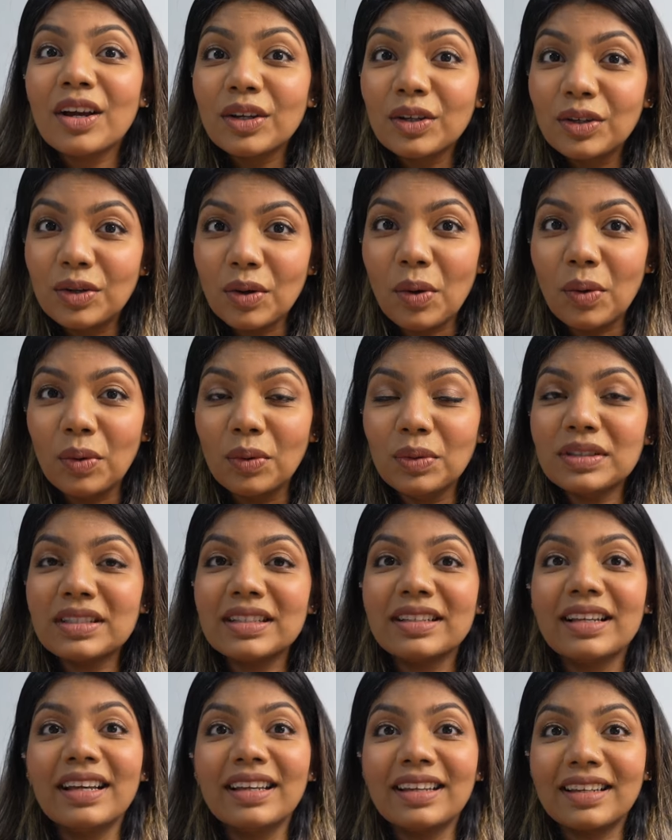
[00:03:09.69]

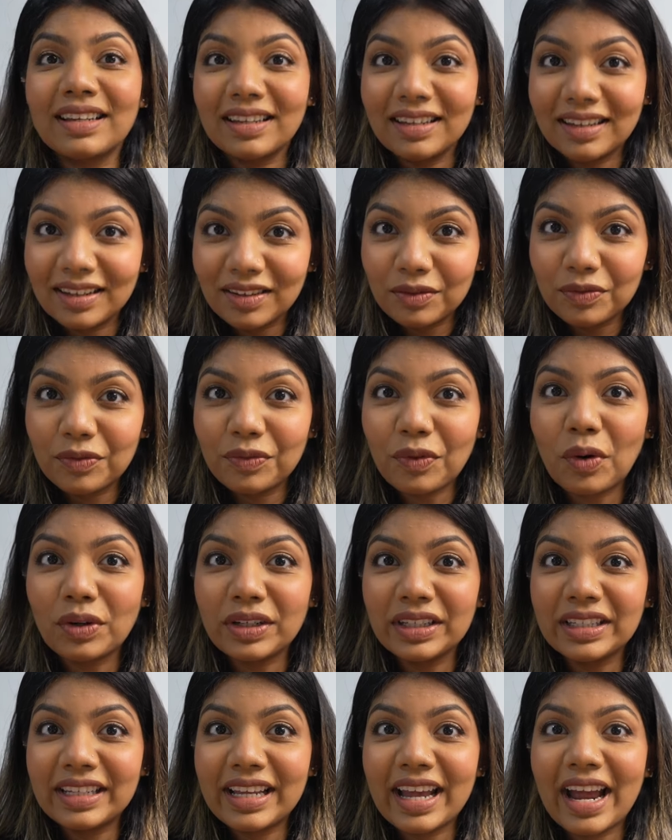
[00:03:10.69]
gold, like
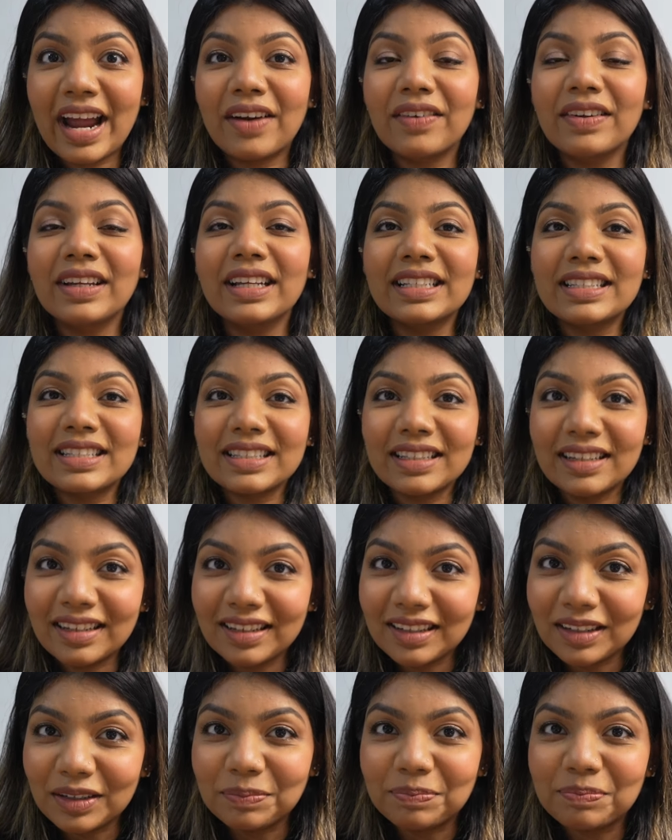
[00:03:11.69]
fourteen karat
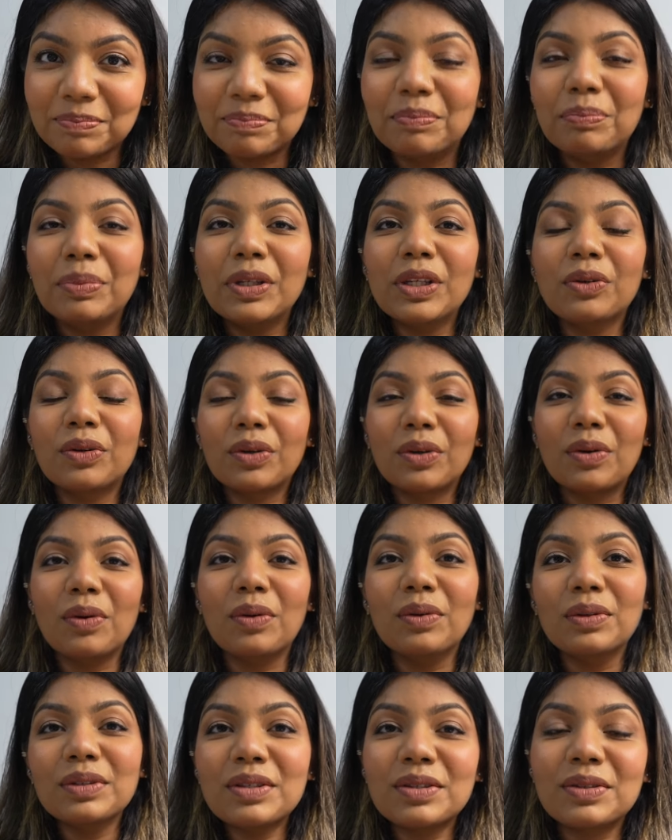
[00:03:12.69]
uh, pure
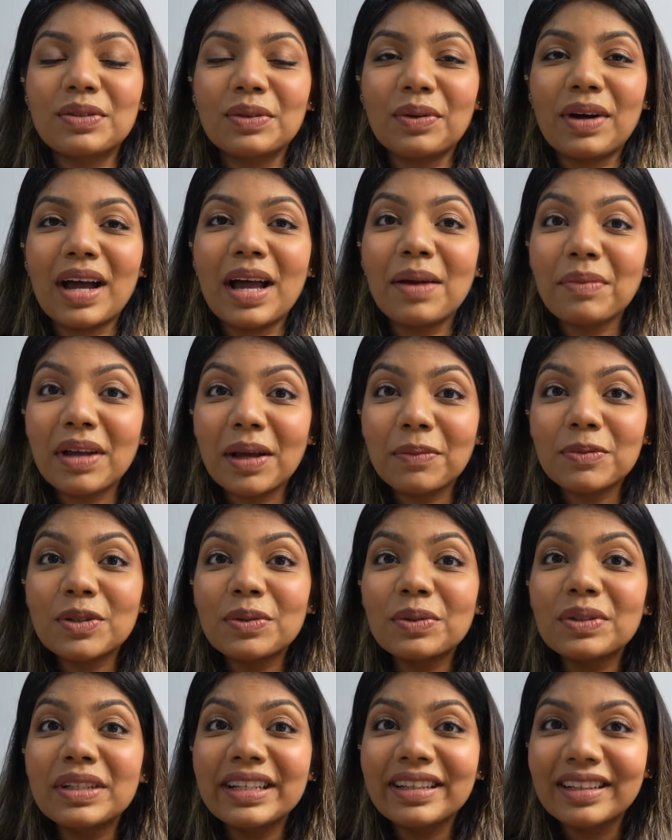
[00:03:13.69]
gold. So I'm
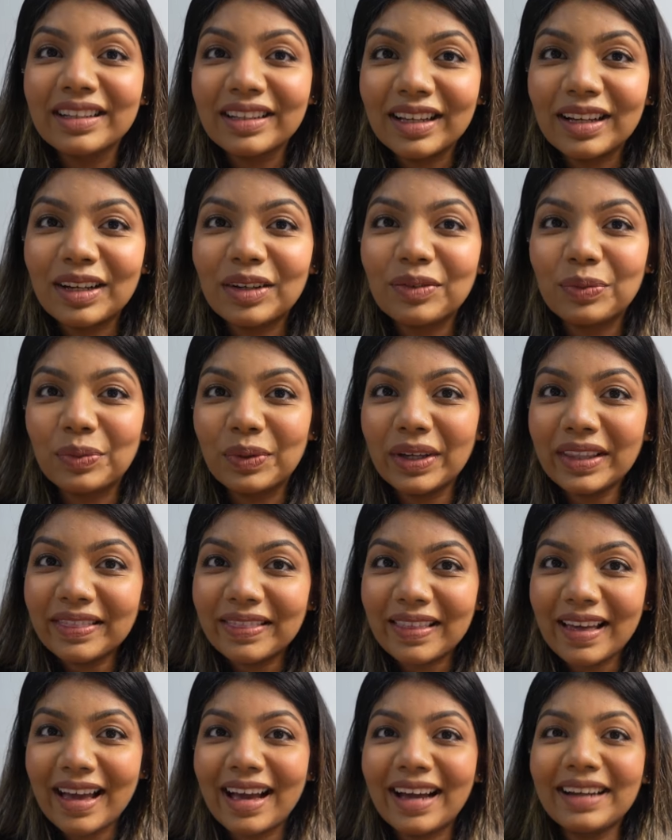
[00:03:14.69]
absolutely in love
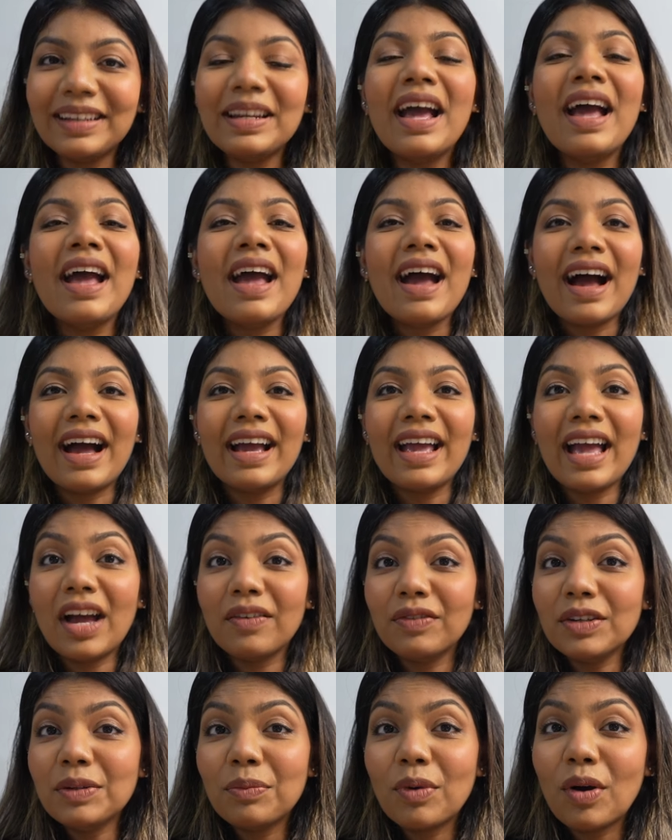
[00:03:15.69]
with that. I
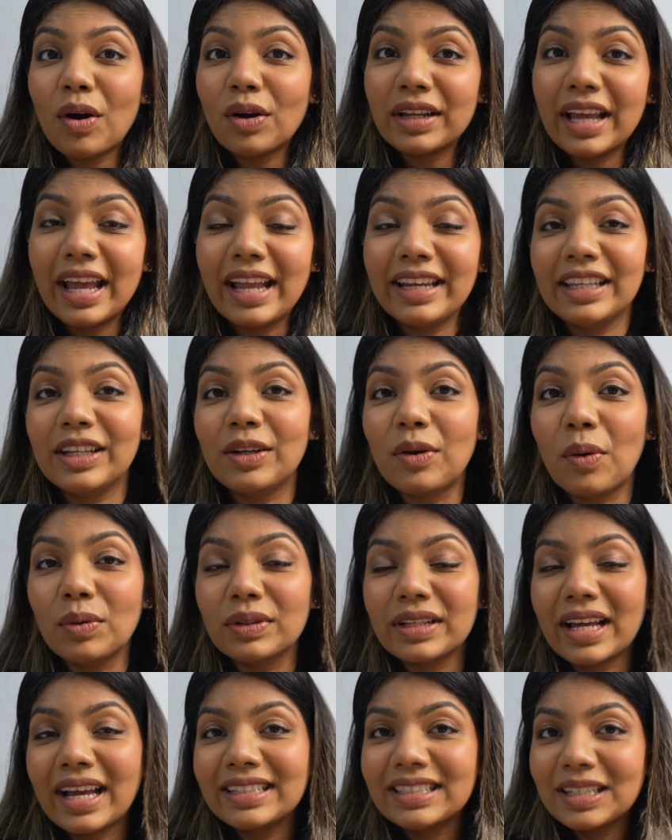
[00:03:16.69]
haven't bought any
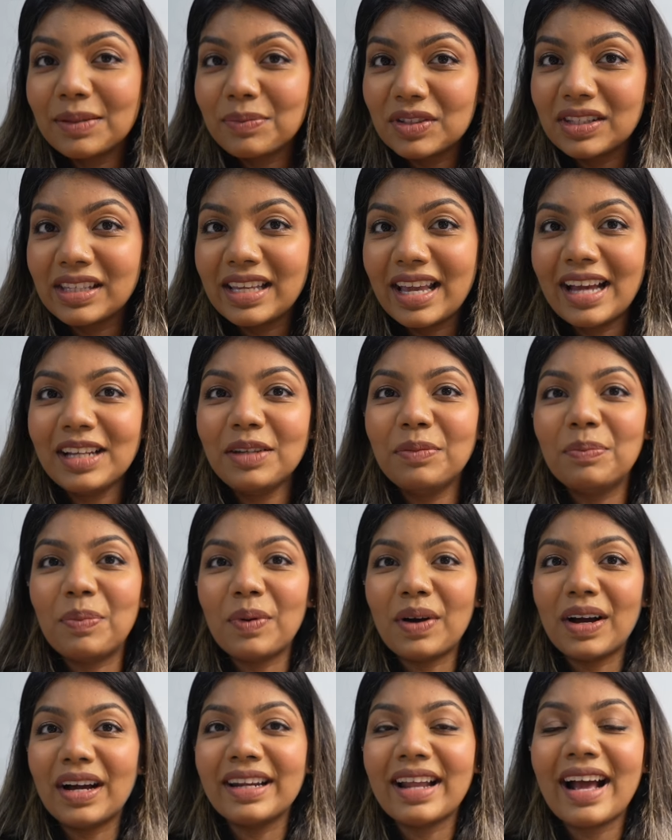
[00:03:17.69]
gold items yet,
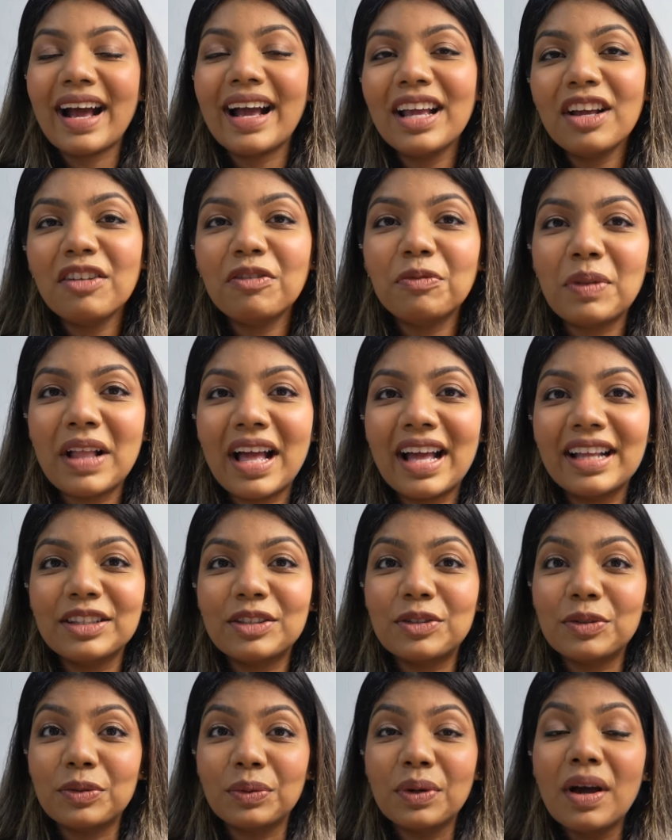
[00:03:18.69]
but I have
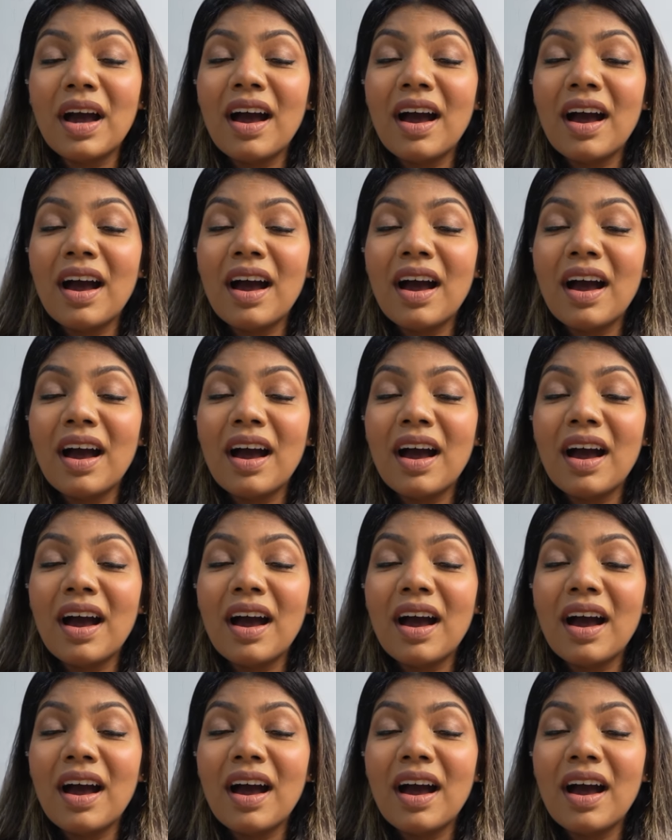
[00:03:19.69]
planned to